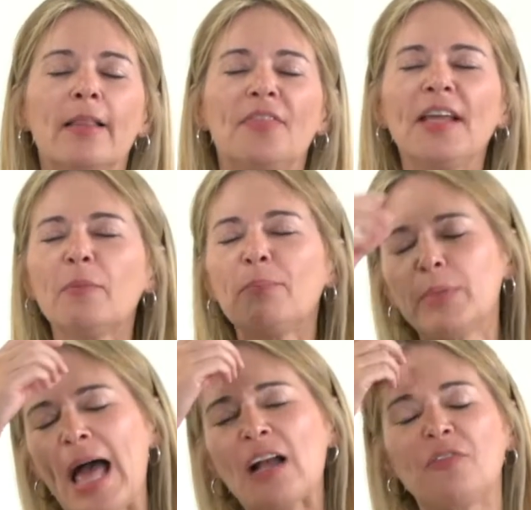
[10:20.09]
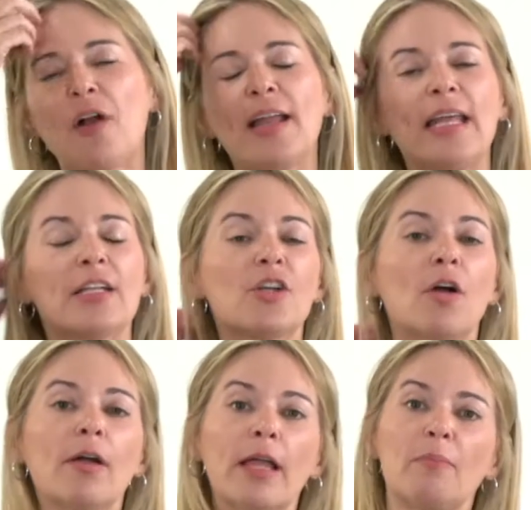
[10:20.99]
Think of Black Friday at
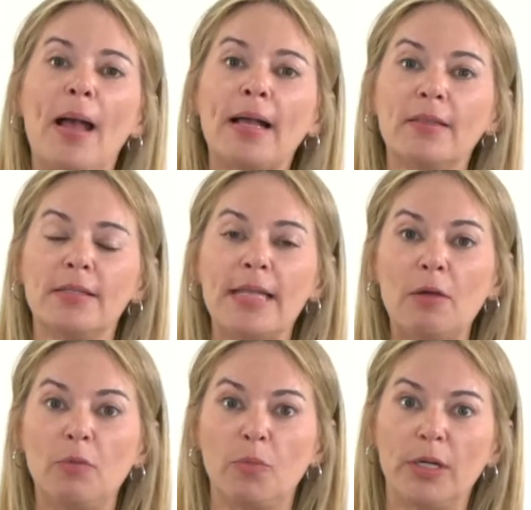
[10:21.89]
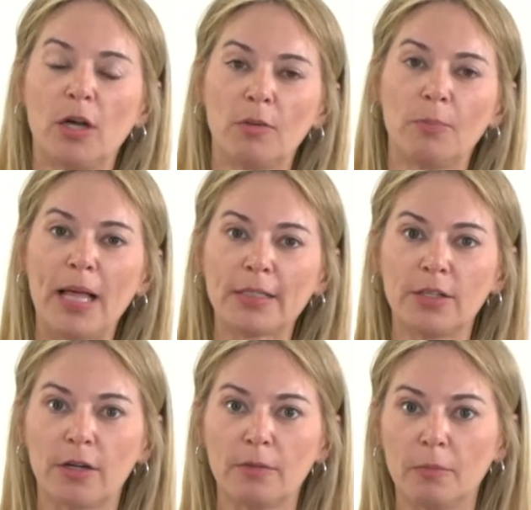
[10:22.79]
Target back in the day when we'd go to Black
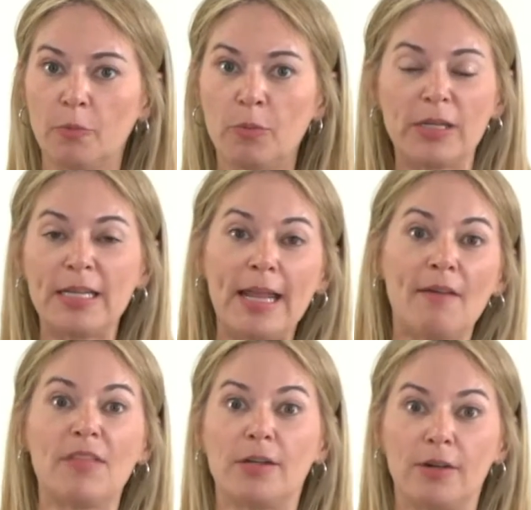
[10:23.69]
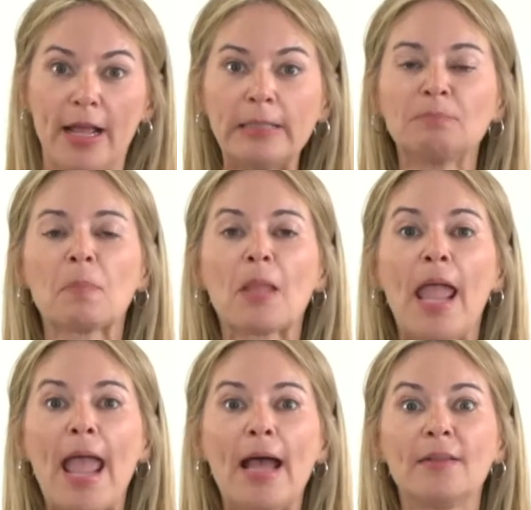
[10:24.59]
Tar when we didn't have the internet
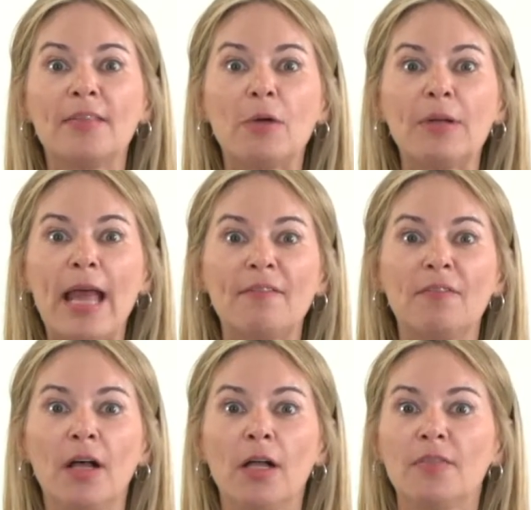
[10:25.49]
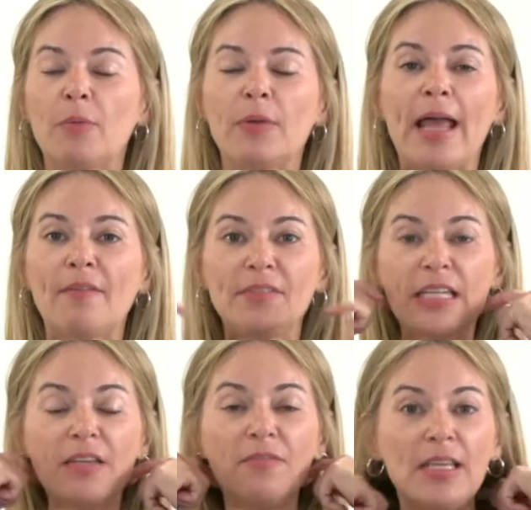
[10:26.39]
and they would have they would have
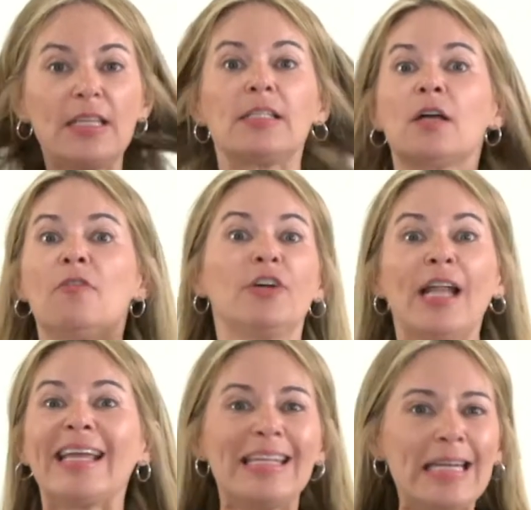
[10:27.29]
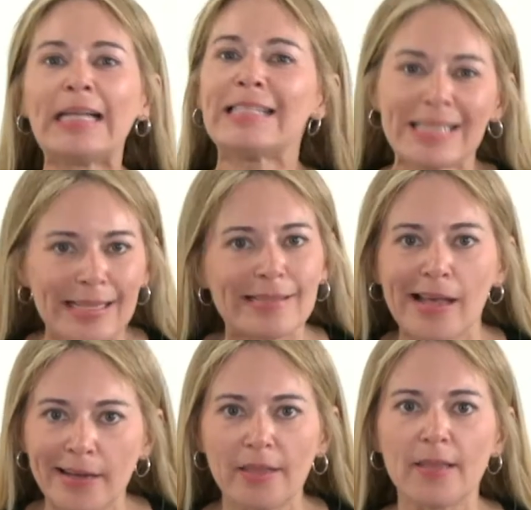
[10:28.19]
TVs for 99 cents
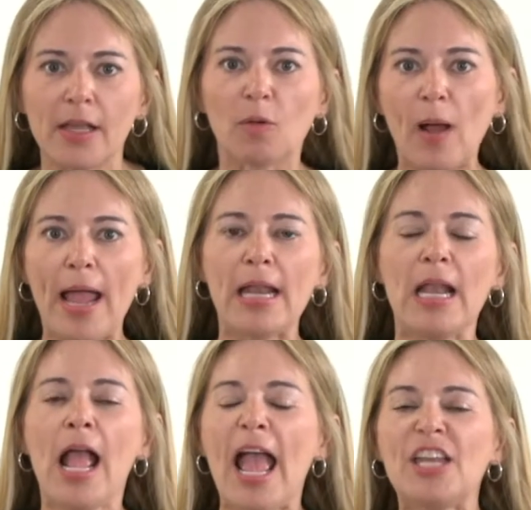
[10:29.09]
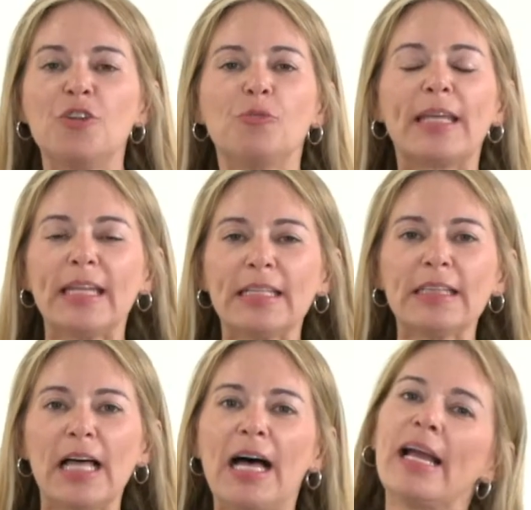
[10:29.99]
kind of thing, right? And you would get in
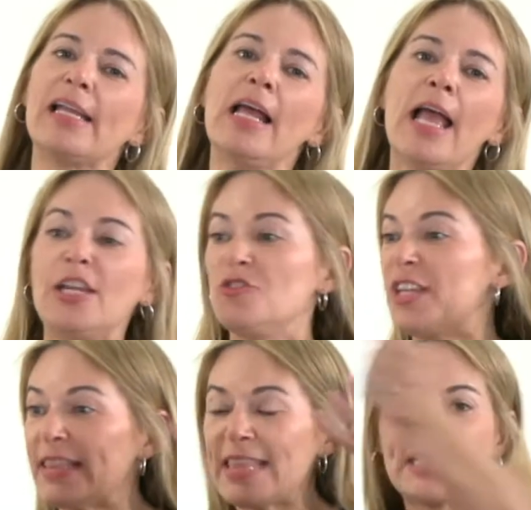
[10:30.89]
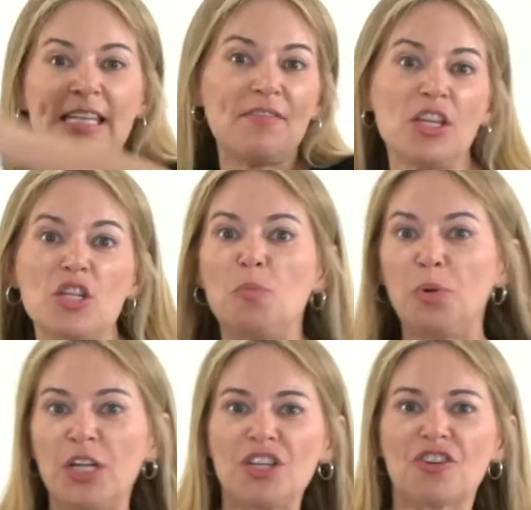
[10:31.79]
line and you'd get that TV and you'd
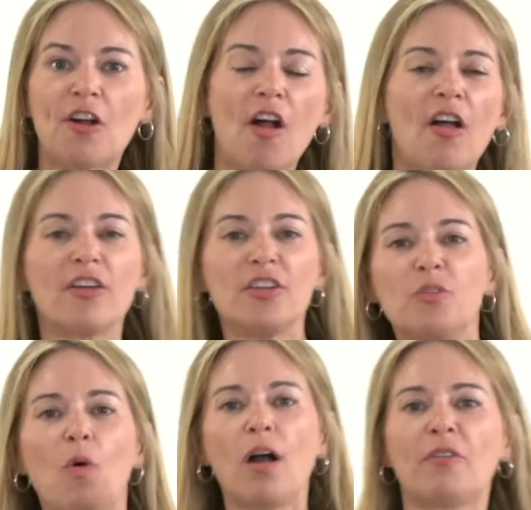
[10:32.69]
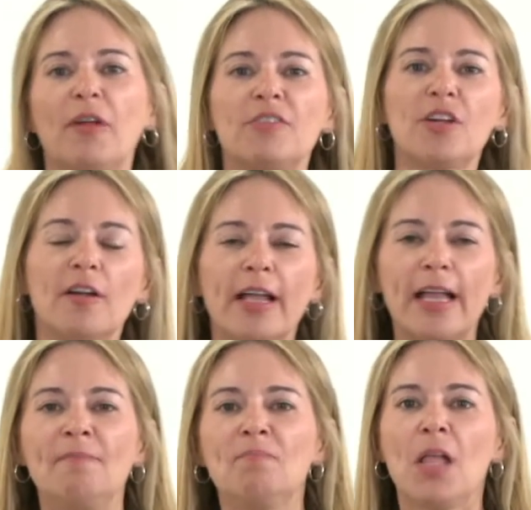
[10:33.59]
put it in your cart and you'd walk around
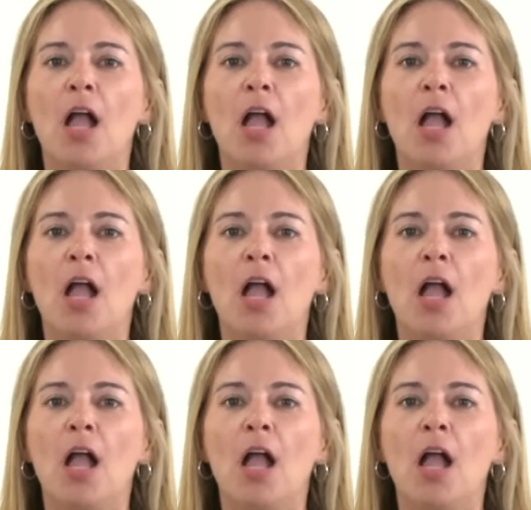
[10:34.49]
Target